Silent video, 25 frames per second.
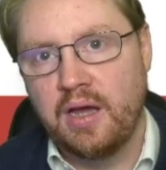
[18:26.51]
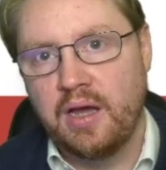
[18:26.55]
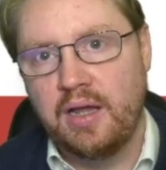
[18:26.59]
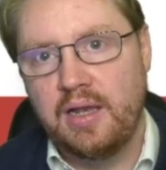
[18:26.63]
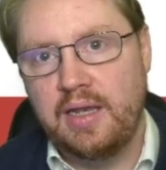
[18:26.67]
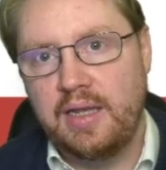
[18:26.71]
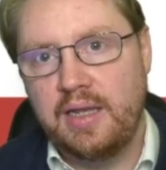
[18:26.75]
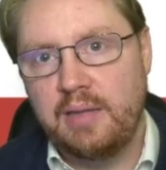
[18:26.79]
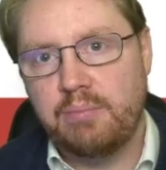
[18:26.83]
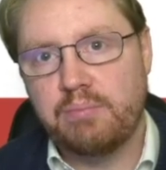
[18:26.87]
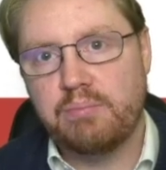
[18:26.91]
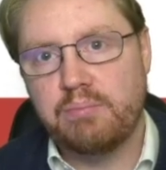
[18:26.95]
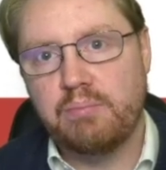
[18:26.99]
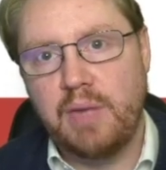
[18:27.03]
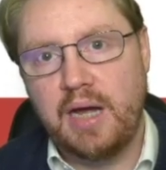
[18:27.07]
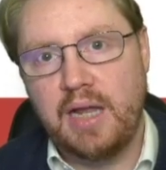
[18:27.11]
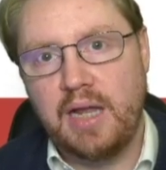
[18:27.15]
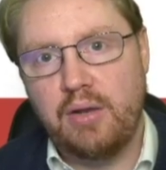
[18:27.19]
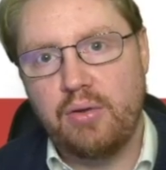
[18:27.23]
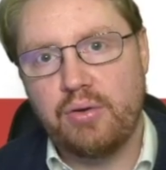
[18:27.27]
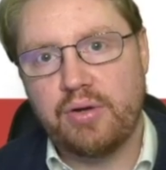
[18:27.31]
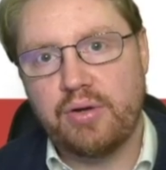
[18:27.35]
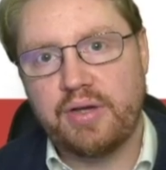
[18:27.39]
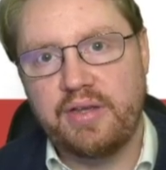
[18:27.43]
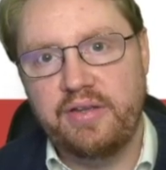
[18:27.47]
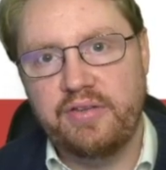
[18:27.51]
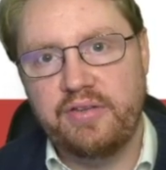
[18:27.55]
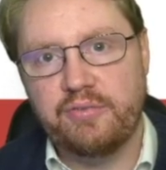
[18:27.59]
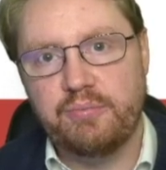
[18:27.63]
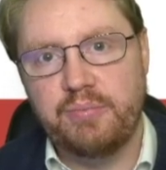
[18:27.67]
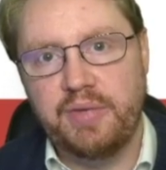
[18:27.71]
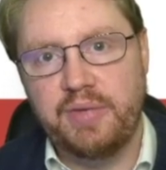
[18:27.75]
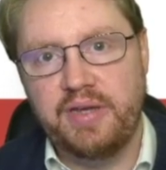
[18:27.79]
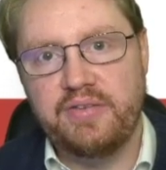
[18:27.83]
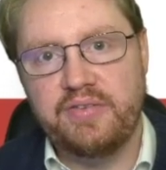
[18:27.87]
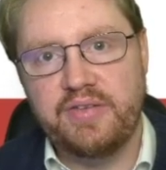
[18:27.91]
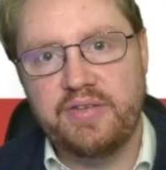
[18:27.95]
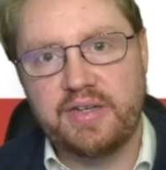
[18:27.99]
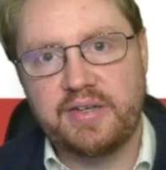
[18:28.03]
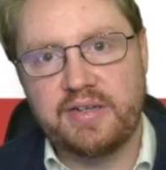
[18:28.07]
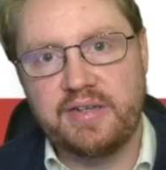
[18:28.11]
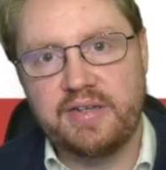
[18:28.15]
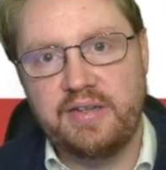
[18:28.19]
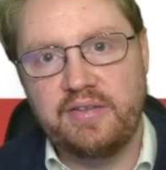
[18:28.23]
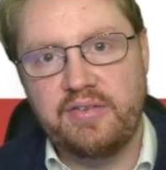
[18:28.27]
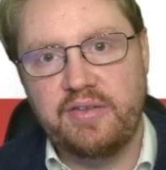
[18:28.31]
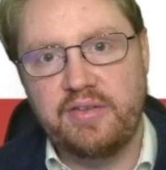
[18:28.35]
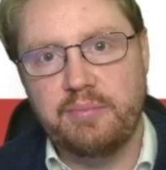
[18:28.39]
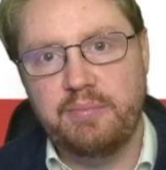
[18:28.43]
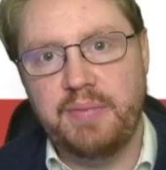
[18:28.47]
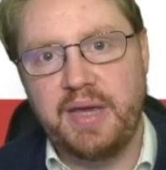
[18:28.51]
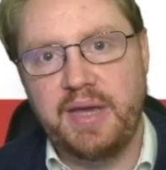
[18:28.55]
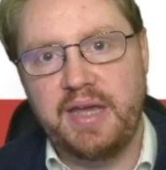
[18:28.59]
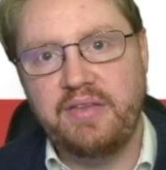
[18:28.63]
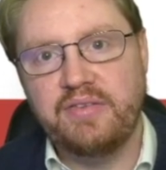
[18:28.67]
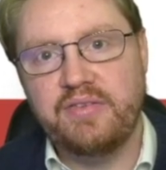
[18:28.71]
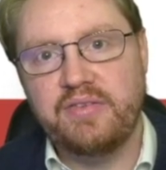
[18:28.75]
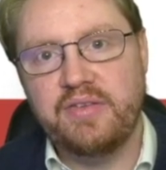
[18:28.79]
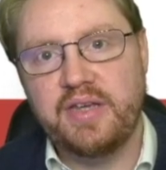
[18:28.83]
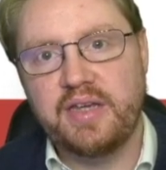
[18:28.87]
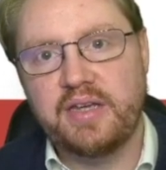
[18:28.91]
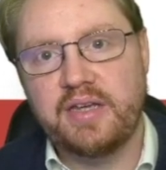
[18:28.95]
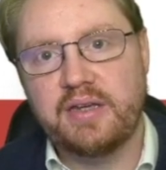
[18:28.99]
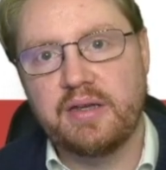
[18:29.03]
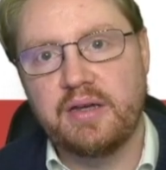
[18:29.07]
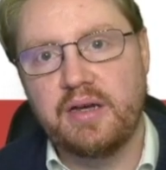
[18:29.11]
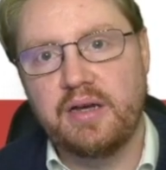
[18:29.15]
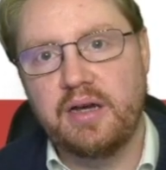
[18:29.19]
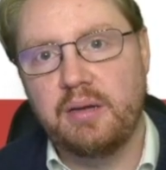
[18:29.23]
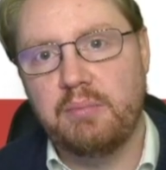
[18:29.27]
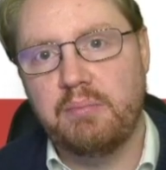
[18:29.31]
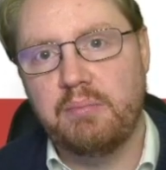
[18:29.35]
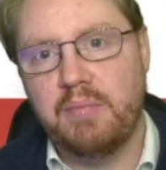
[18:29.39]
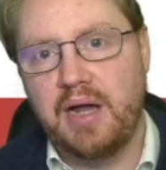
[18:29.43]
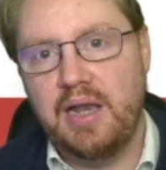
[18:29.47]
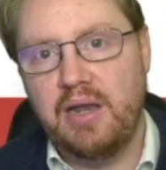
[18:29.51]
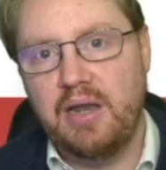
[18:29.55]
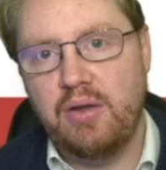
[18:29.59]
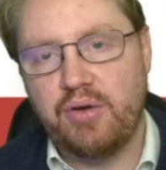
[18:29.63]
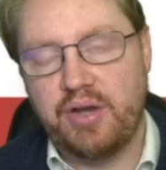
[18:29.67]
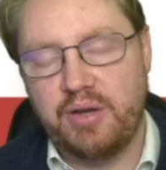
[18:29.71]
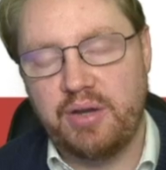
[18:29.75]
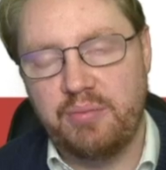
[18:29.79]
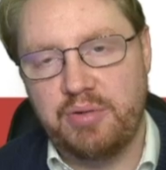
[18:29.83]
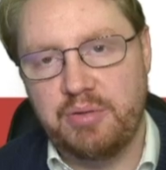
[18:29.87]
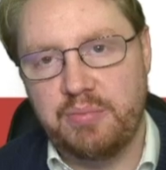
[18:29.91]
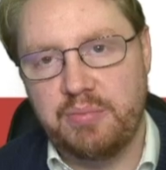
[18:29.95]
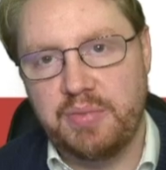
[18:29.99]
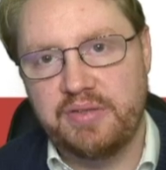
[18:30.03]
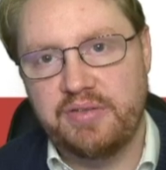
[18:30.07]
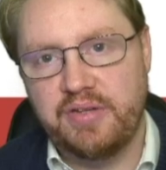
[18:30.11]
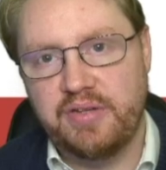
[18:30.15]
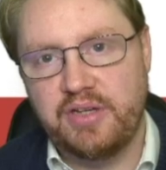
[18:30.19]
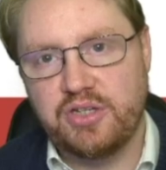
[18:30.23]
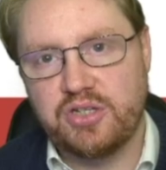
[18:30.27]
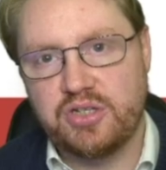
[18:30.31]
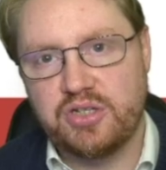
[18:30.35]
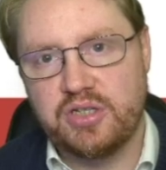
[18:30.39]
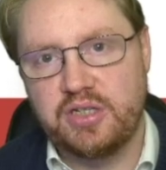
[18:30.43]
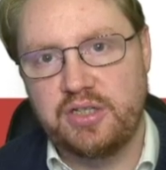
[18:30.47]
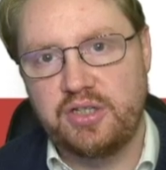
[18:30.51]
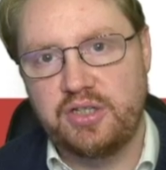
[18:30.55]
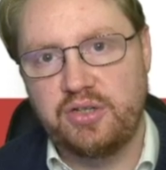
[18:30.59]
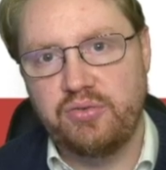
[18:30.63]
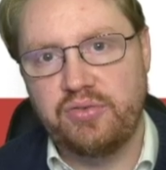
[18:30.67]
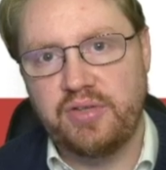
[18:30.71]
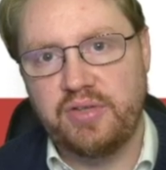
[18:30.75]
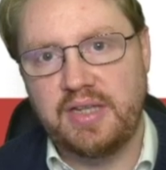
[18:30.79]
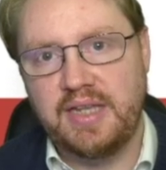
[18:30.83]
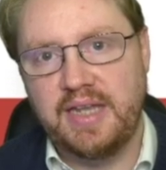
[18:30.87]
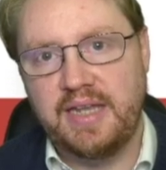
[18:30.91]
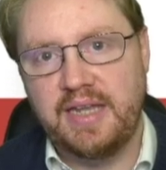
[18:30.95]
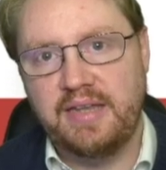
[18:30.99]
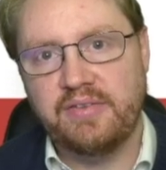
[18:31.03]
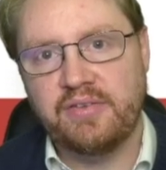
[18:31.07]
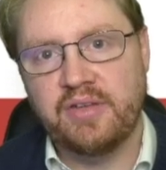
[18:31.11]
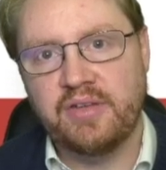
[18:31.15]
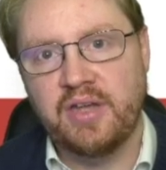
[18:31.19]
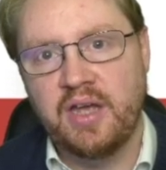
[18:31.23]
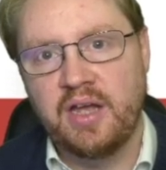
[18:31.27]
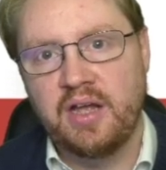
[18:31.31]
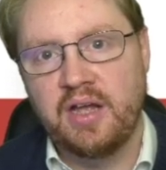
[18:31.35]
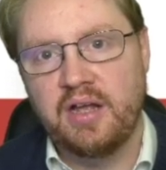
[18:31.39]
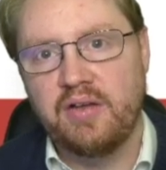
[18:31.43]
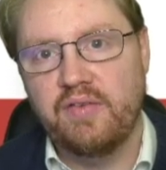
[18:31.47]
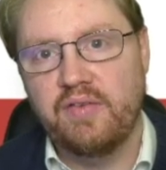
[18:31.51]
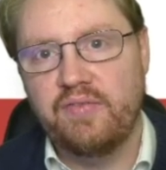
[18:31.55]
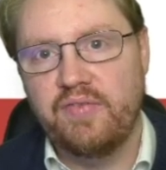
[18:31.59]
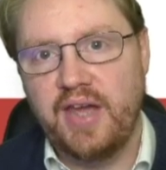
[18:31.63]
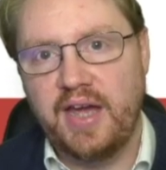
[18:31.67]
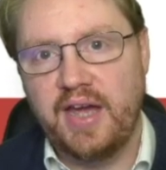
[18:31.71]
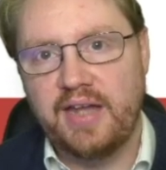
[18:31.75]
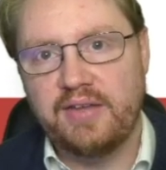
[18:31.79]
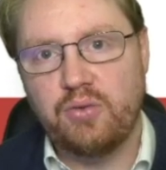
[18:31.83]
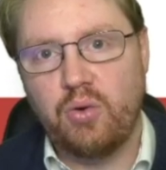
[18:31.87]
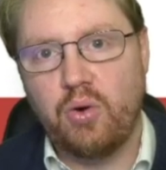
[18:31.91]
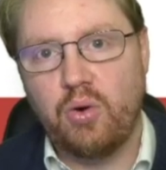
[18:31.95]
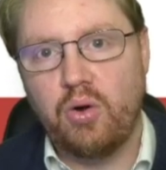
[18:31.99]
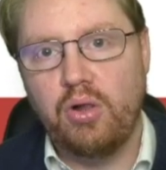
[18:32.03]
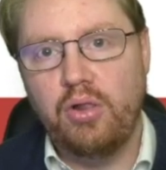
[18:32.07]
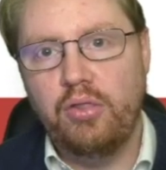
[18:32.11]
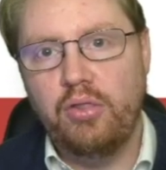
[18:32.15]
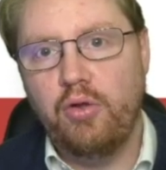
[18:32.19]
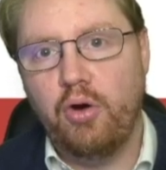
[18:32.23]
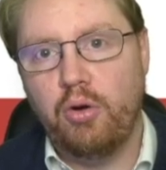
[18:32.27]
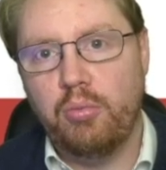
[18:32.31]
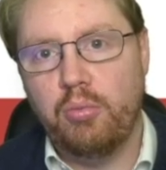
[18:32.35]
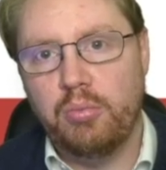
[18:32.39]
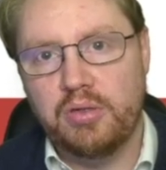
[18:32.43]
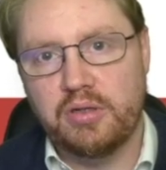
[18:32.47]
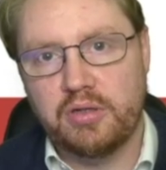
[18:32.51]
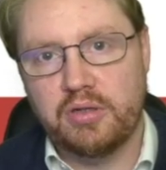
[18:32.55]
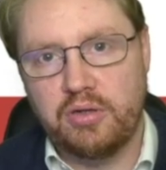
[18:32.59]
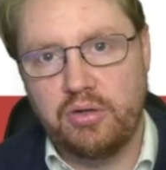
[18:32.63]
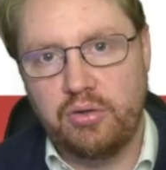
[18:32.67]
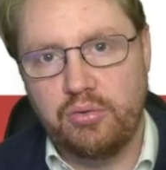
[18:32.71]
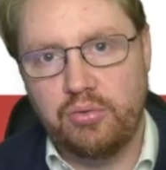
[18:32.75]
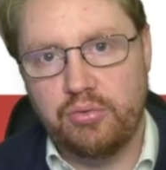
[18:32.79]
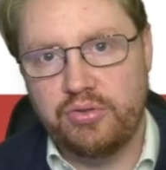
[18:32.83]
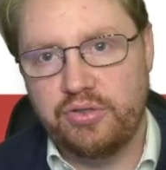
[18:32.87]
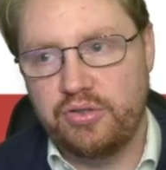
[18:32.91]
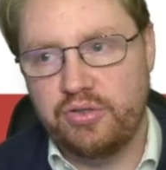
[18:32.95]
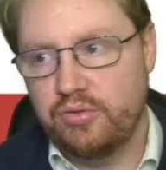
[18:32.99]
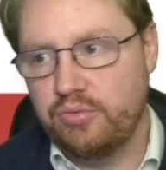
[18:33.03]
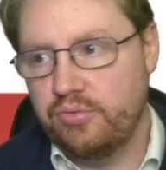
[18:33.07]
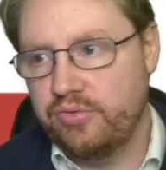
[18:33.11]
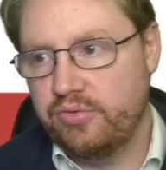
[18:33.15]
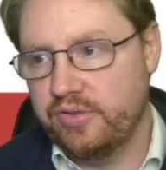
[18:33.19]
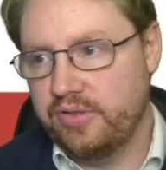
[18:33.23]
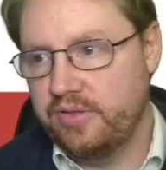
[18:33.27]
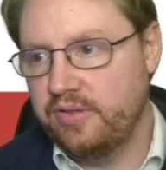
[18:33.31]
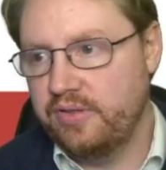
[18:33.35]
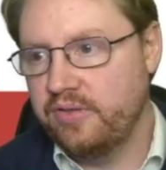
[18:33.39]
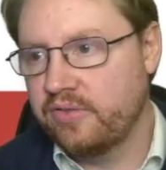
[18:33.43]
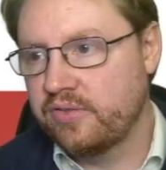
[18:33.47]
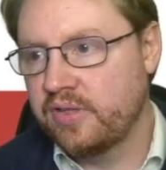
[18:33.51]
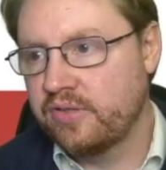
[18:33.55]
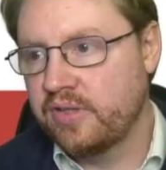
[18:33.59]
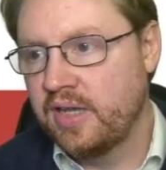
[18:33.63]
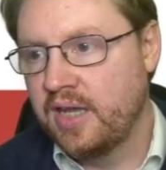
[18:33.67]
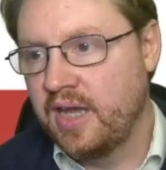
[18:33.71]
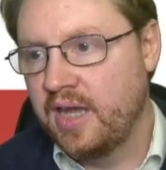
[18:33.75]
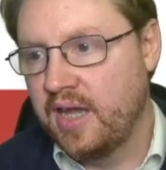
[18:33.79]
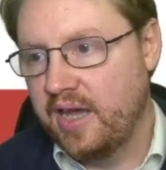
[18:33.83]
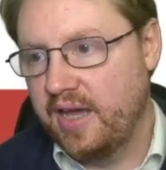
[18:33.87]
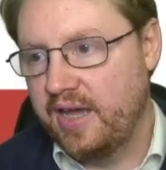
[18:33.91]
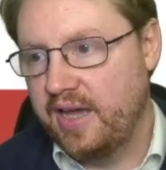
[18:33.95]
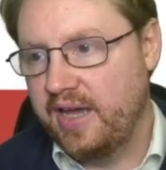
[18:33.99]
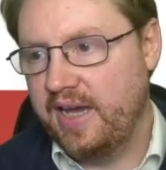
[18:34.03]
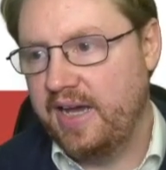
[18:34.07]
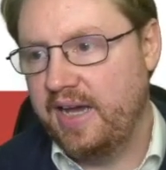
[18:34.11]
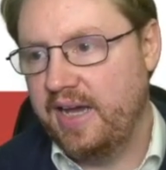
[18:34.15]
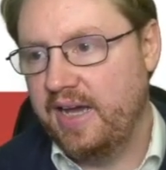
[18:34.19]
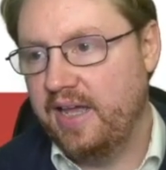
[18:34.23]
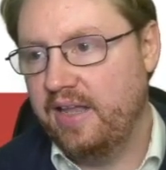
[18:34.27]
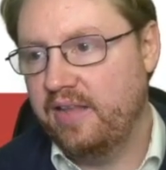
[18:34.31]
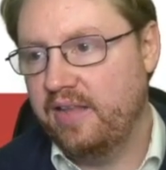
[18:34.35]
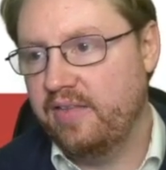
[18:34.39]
Libmalloc is basically the basic malloc implementation in userland that all normal code uses. And